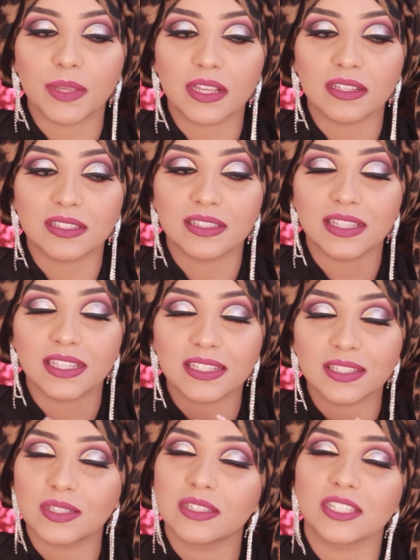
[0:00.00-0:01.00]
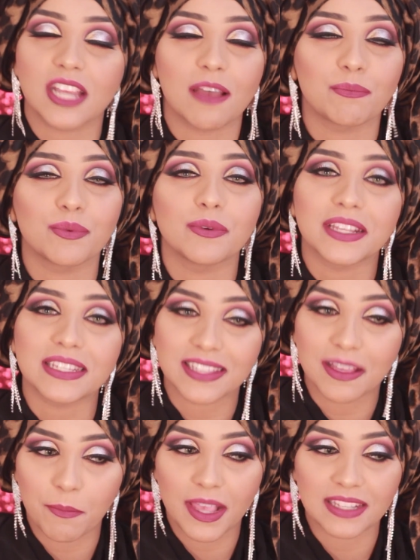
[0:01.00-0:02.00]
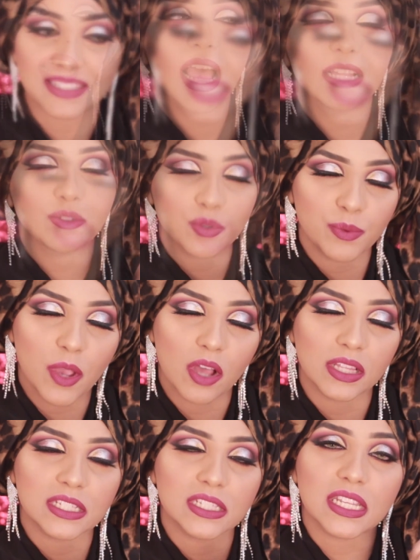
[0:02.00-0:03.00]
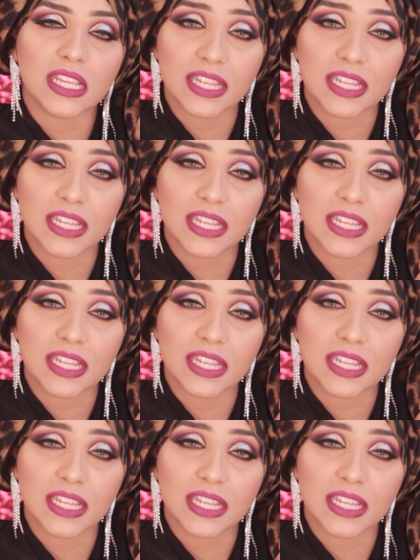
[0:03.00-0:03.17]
because this shampoo is amazing, and to be honest,